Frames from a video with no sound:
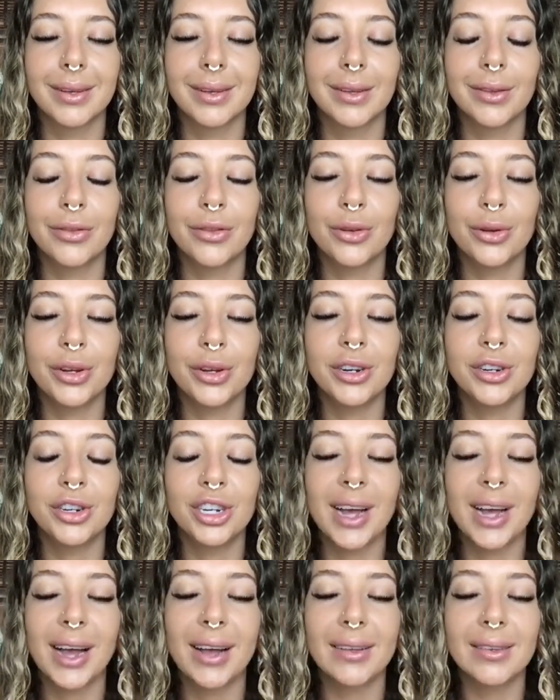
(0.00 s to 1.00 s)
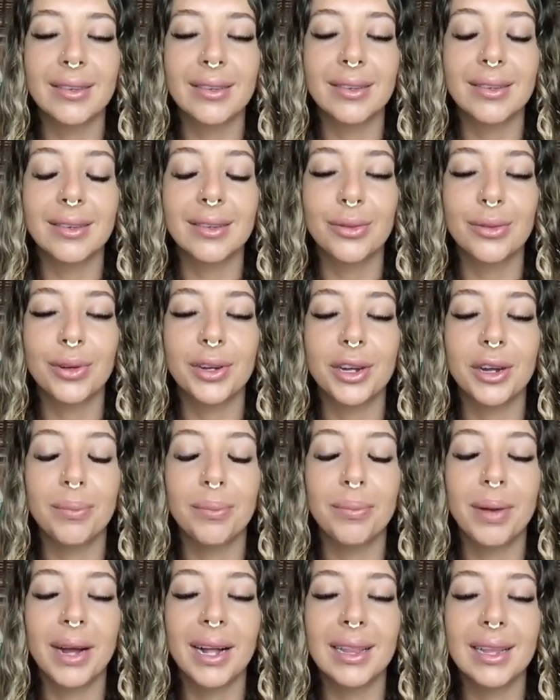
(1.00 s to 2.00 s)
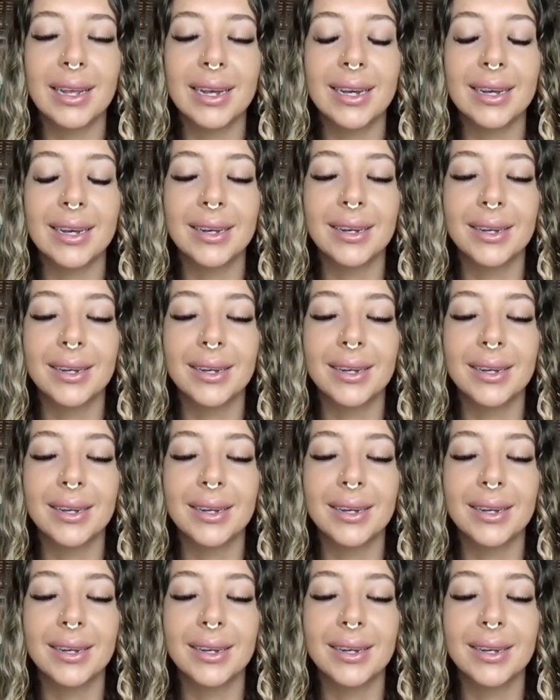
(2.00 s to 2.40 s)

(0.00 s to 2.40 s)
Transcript: through your chest, through your belly,